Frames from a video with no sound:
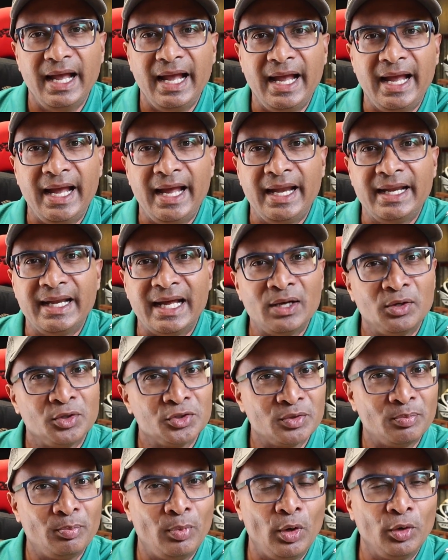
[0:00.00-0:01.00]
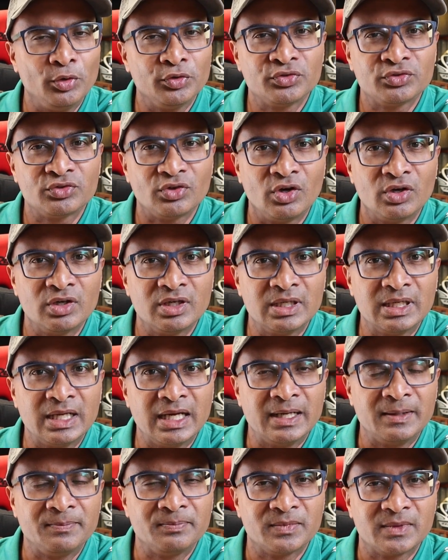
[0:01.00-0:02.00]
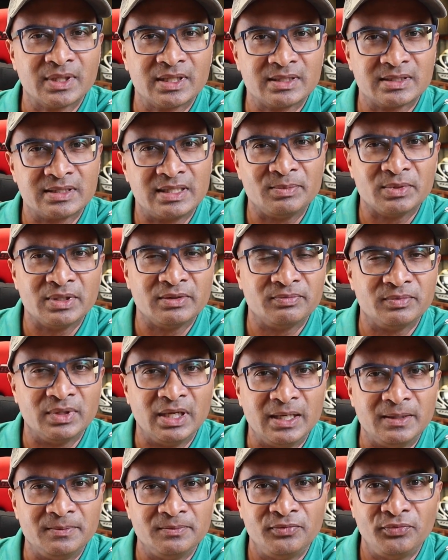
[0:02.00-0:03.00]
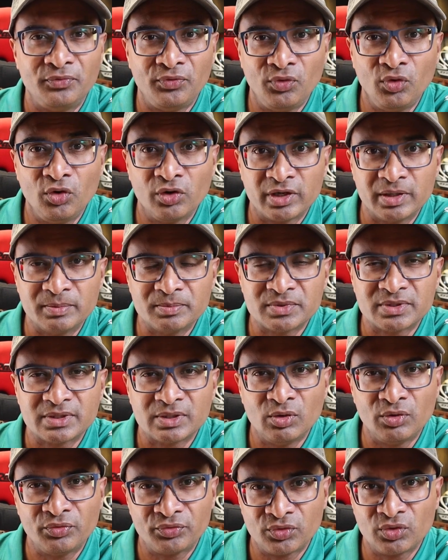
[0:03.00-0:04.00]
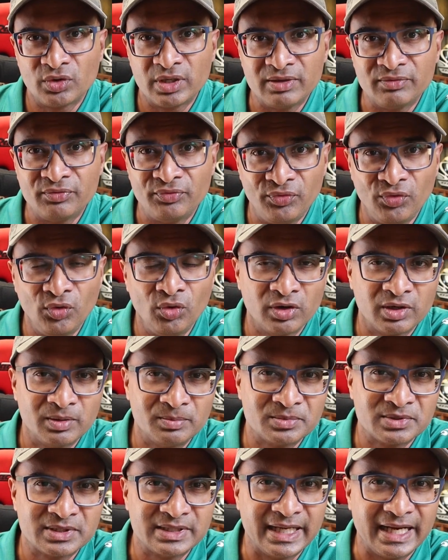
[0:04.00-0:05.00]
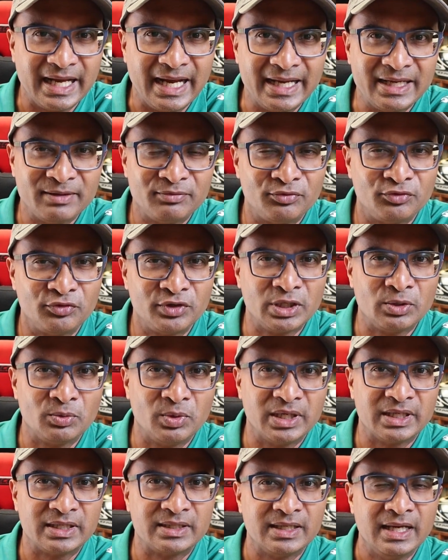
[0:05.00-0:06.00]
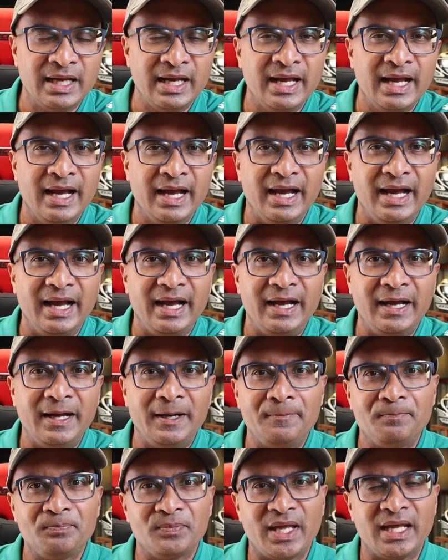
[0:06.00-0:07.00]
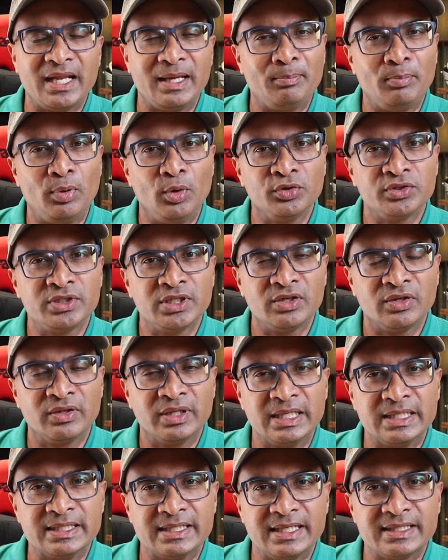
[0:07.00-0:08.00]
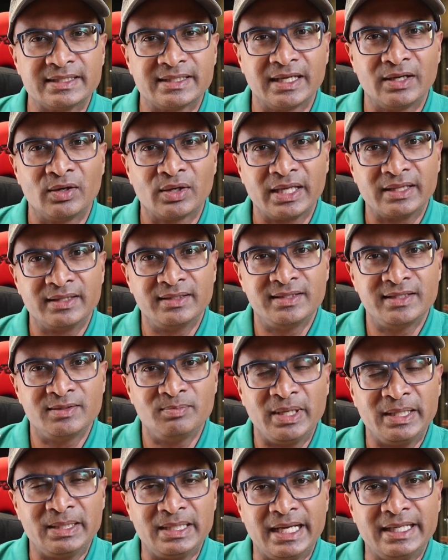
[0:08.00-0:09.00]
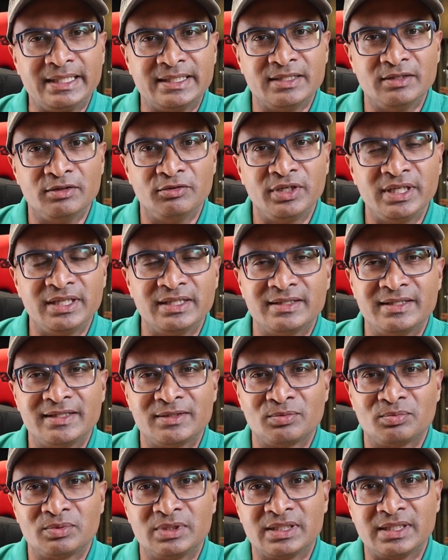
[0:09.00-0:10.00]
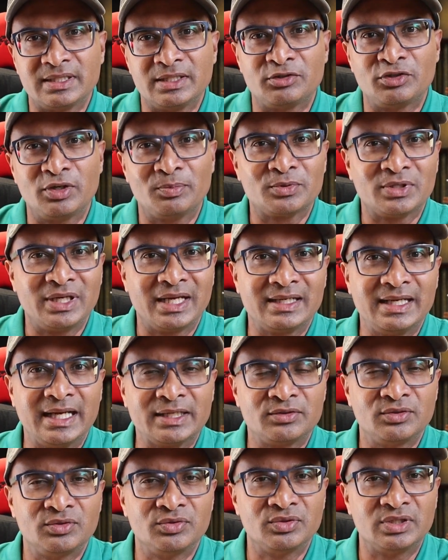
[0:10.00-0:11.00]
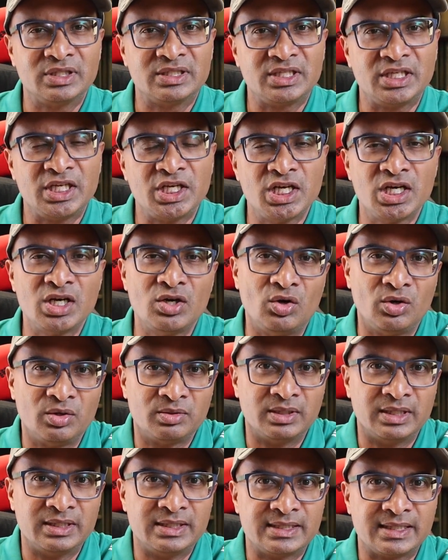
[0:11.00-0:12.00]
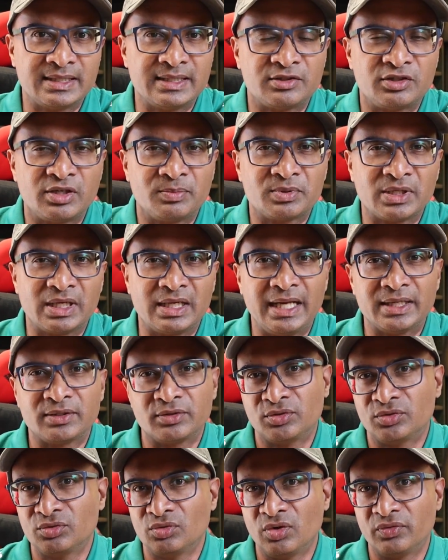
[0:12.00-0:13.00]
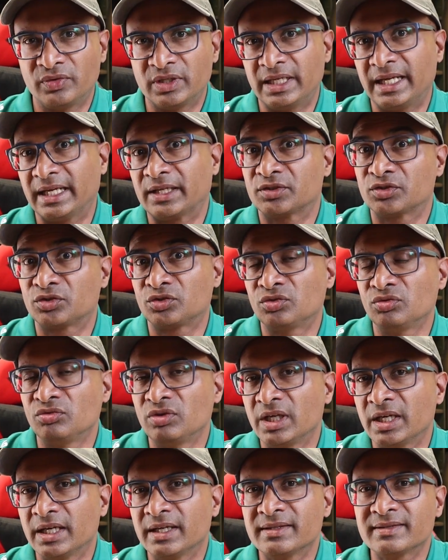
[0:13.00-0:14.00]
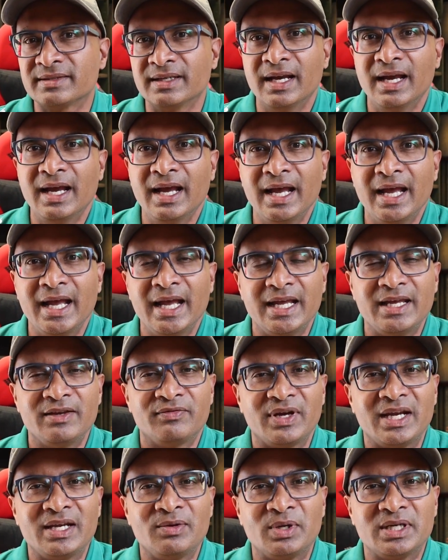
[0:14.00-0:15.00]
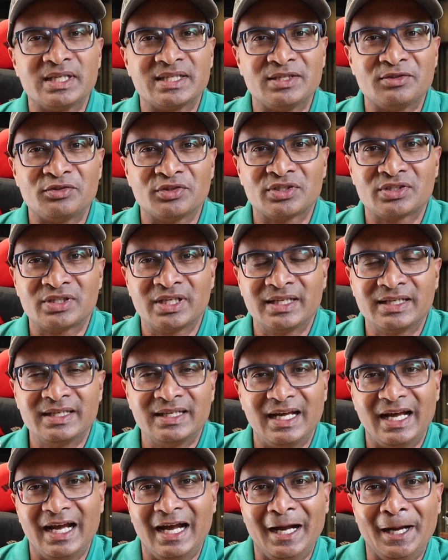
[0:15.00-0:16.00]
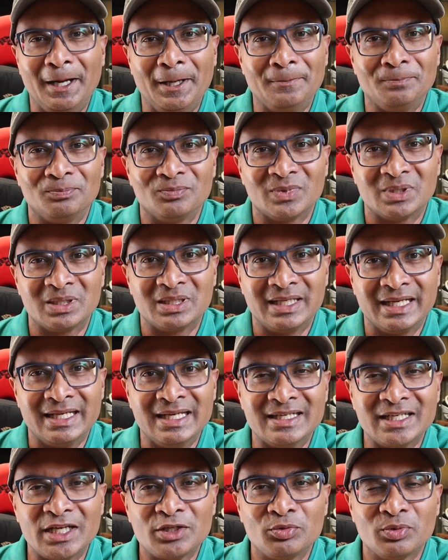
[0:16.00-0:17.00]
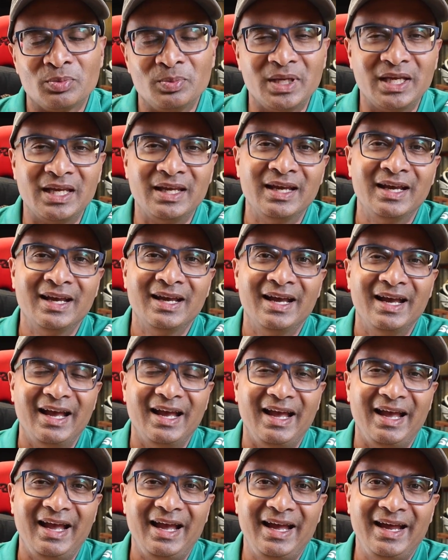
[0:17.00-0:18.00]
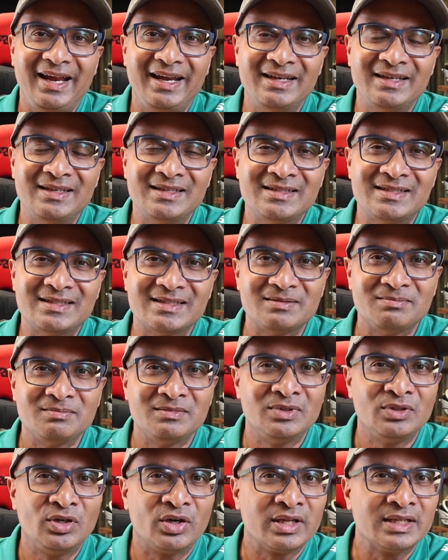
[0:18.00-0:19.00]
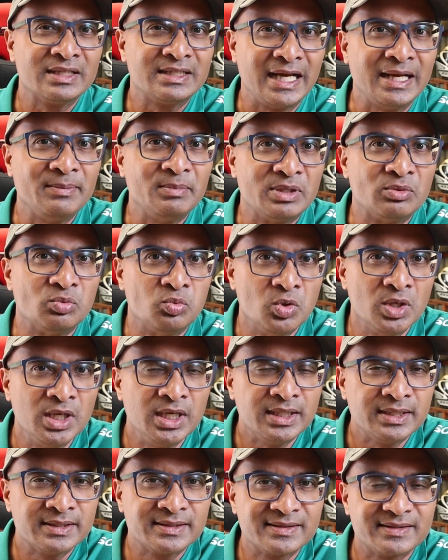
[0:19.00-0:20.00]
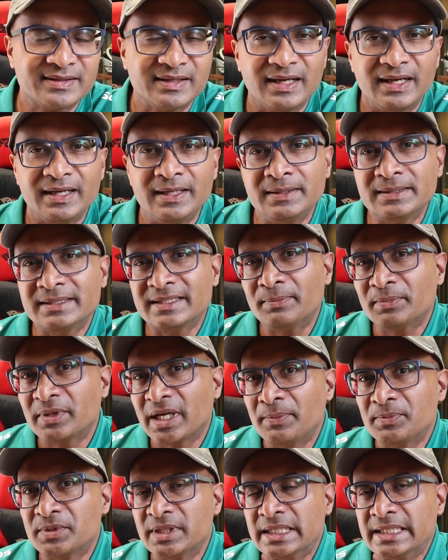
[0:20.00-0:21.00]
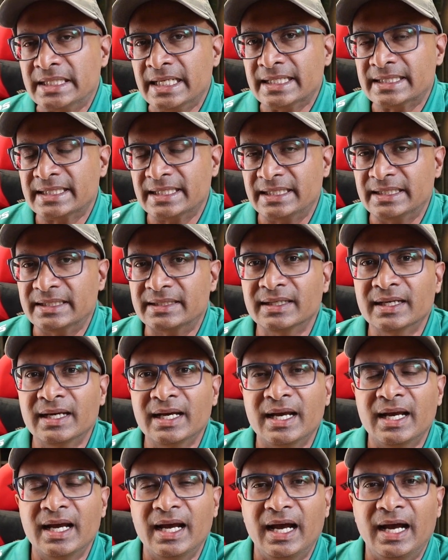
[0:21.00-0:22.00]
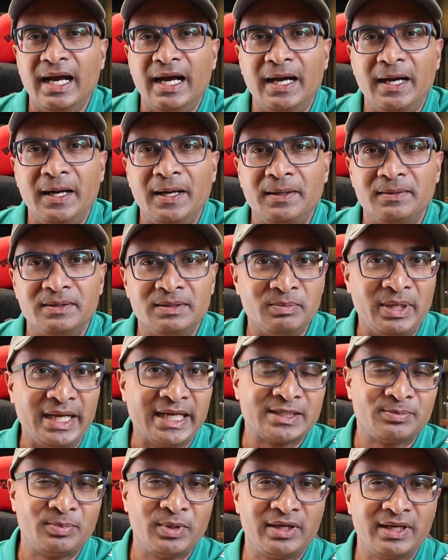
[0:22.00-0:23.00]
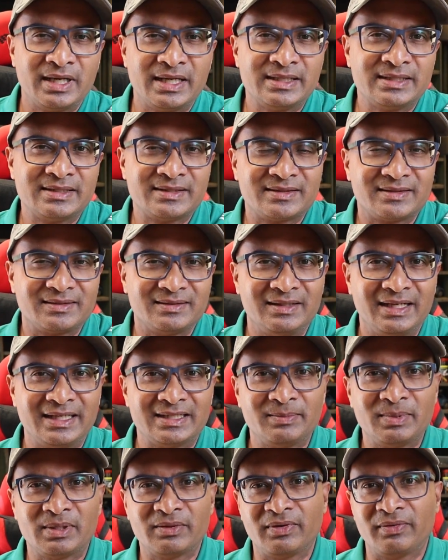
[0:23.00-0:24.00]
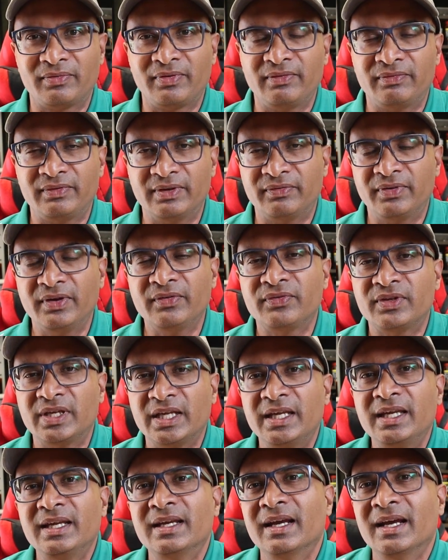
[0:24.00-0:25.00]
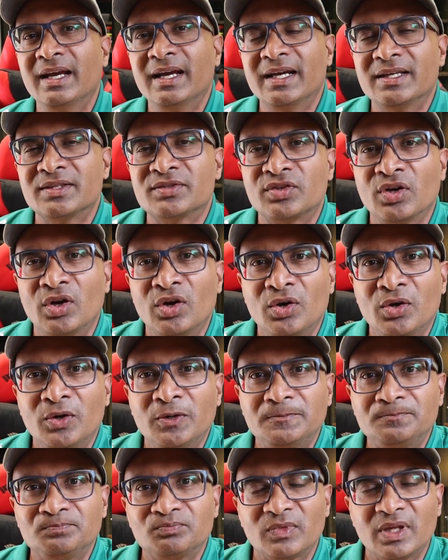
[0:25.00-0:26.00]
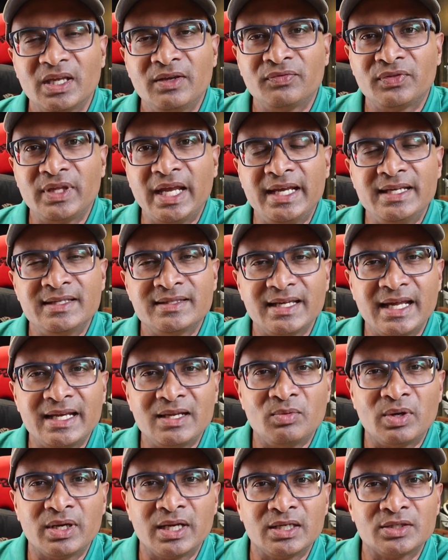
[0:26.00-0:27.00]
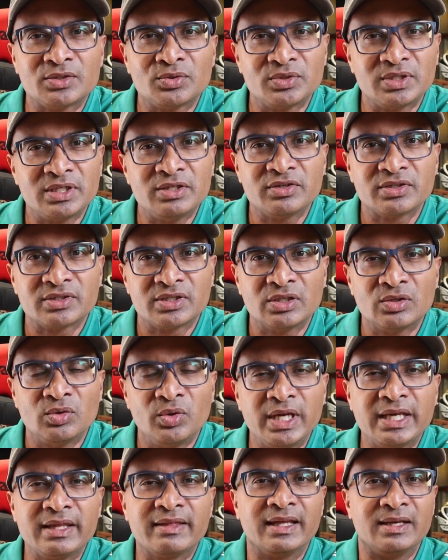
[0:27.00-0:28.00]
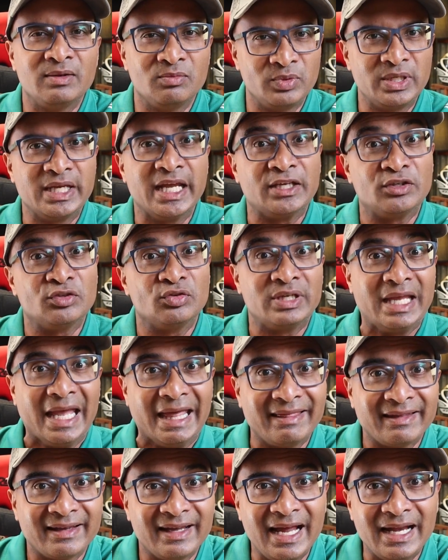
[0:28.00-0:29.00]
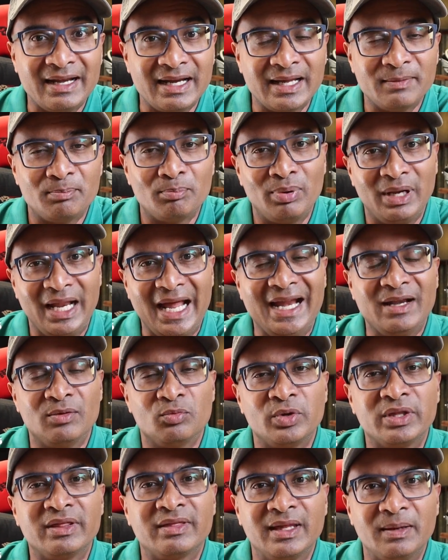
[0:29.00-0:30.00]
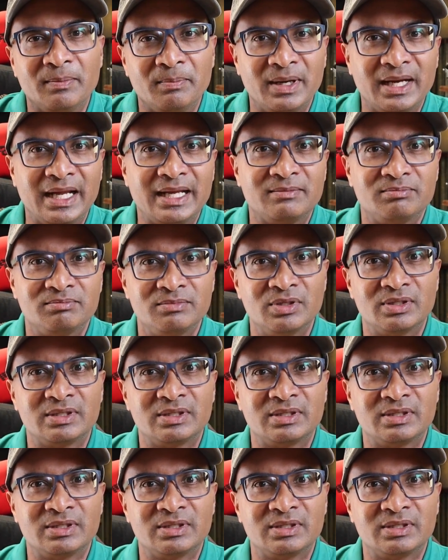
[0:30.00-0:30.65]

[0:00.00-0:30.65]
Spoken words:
And I also post on some of the forums, off-roading forums that I frequent. And I post it on these and I say, okay, this is my itinerary. These are the trips I'd like to do this year, or these are the trips I'd like to do over the next 2 years. If anyone's interested, get in touch with me. And a lot of the time it works and sometimes it doesn't. In my experience, it's a bit of a 50-50. So if there is anyone else who's interested in going, then we get together and I plan with them and I